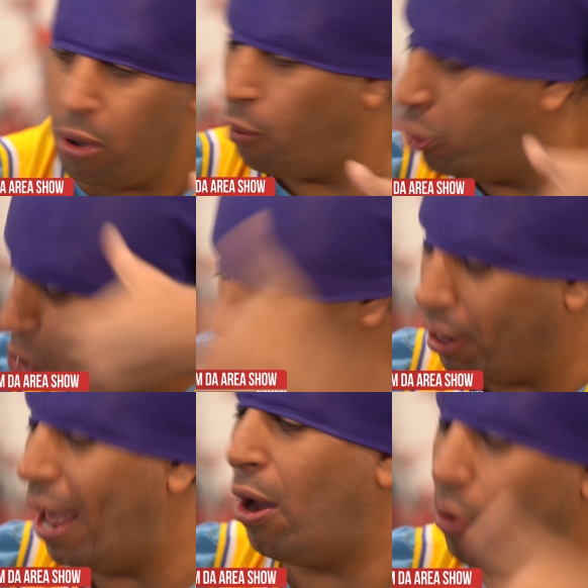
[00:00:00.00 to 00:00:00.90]
we
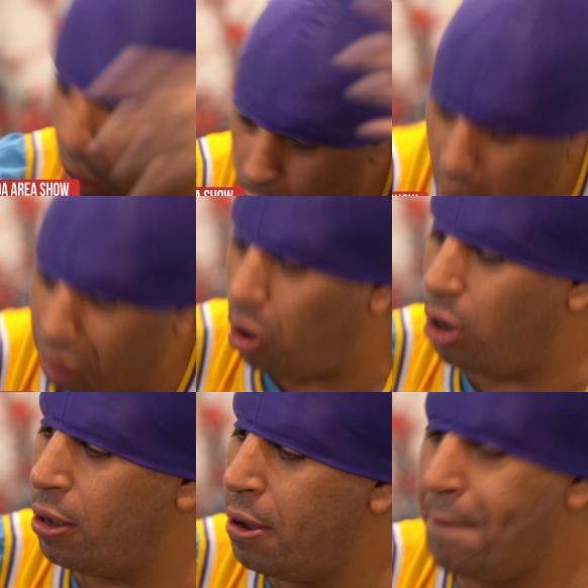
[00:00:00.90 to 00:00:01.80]
sort it out and
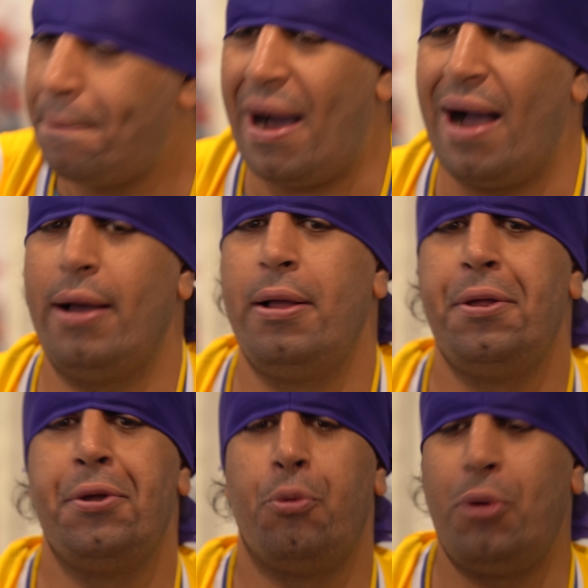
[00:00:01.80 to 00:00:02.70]
whatnot, but
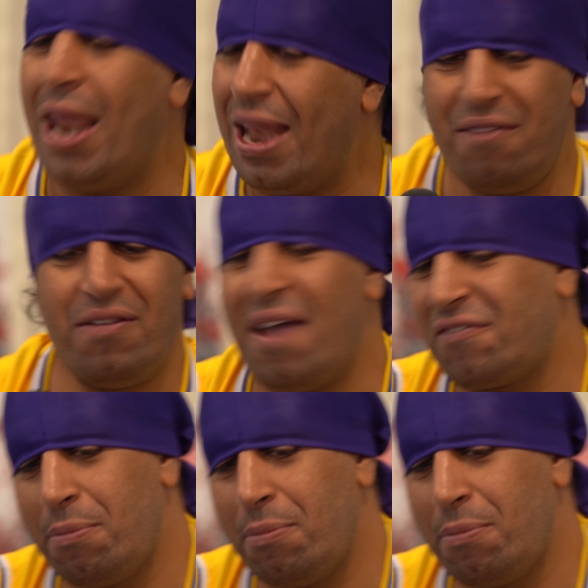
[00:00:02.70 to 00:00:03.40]
we don't even have